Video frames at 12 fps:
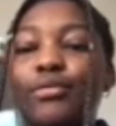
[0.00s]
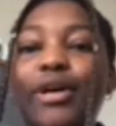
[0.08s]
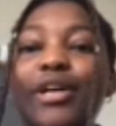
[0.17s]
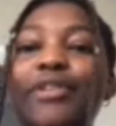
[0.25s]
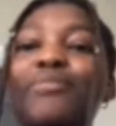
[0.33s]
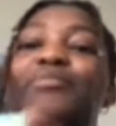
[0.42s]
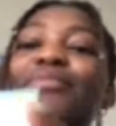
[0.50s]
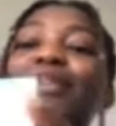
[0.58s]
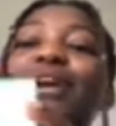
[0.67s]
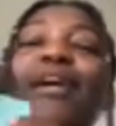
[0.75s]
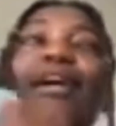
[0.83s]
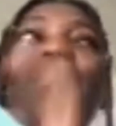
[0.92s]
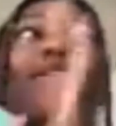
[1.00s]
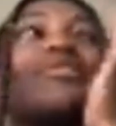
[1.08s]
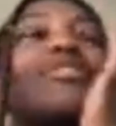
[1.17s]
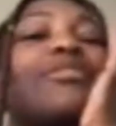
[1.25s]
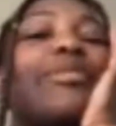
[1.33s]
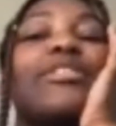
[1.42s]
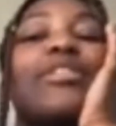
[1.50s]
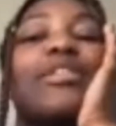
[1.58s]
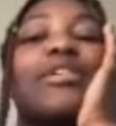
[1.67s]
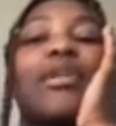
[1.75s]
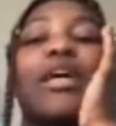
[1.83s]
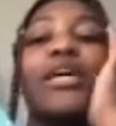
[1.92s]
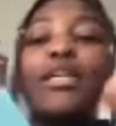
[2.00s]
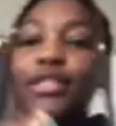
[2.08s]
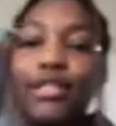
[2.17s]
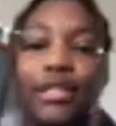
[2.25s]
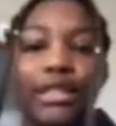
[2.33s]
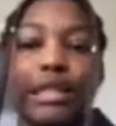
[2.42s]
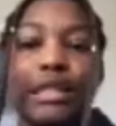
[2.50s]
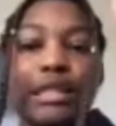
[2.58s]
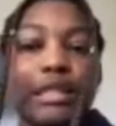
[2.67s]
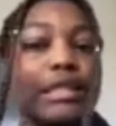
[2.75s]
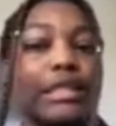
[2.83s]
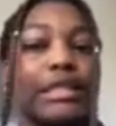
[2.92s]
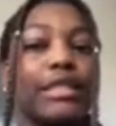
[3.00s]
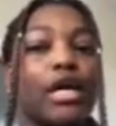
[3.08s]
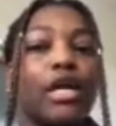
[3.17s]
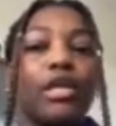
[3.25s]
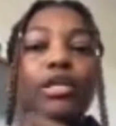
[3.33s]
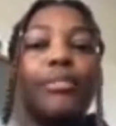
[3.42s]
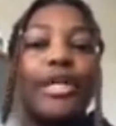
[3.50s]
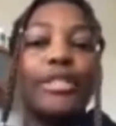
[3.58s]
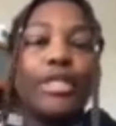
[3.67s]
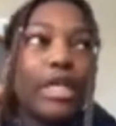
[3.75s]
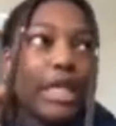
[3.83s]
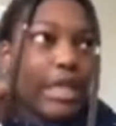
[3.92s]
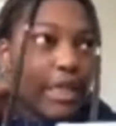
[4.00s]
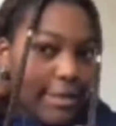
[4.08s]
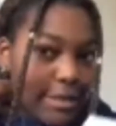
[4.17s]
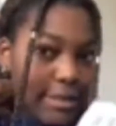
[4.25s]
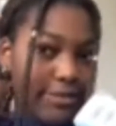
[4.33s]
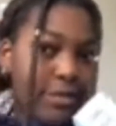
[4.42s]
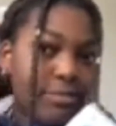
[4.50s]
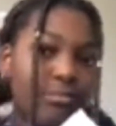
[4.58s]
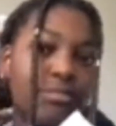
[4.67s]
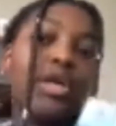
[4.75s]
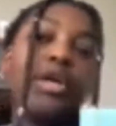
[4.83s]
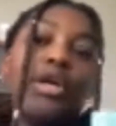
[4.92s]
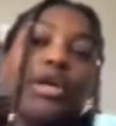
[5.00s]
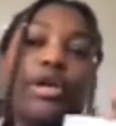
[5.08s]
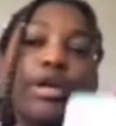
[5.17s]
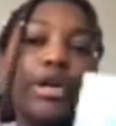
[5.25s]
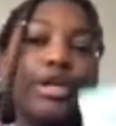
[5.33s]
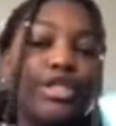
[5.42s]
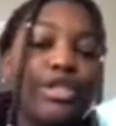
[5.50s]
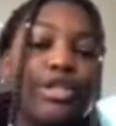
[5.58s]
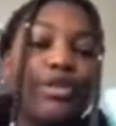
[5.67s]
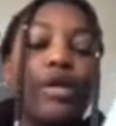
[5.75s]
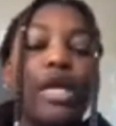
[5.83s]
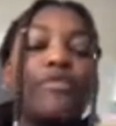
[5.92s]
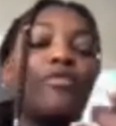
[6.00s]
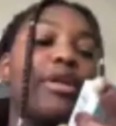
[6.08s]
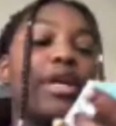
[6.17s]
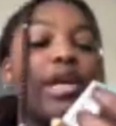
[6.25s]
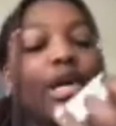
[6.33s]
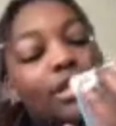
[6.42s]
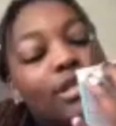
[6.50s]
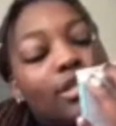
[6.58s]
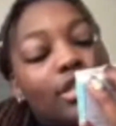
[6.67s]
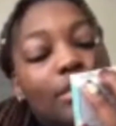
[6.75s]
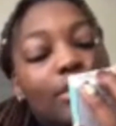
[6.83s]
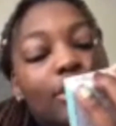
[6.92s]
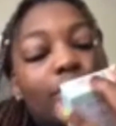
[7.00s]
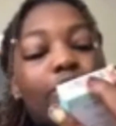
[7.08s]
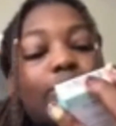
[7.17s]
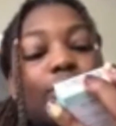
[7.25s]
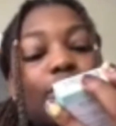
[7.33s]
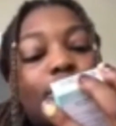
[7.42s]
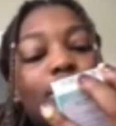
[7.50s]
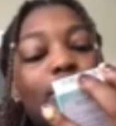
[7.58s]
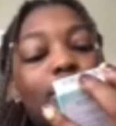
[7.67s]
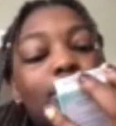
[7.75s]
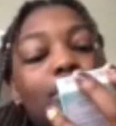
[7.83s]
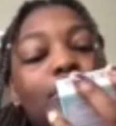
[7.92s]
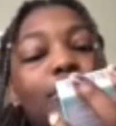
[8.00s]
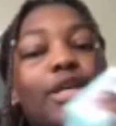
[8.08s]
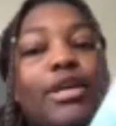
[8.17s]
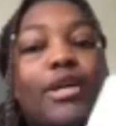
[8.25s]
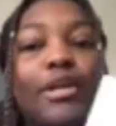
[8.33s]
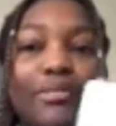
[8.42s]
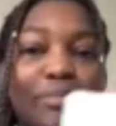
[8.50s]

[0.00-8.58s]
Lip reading: What? So basically my gel kit is from Gershon or whatever, but I got the top coat from Tamika.